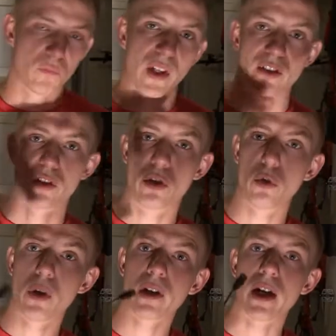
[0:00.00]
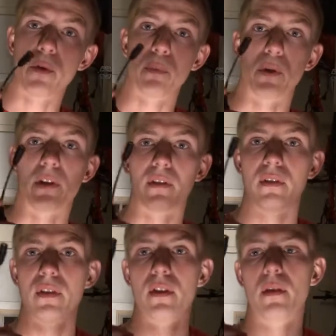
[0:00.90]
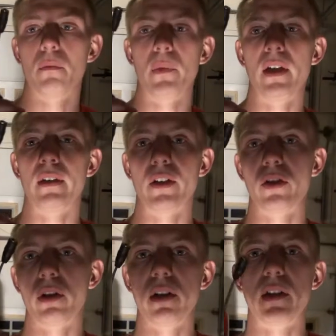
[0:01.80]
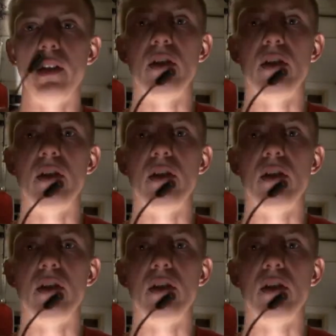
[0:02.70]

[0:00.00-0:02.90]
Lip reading: It's a 2-wire output, meaning that your LED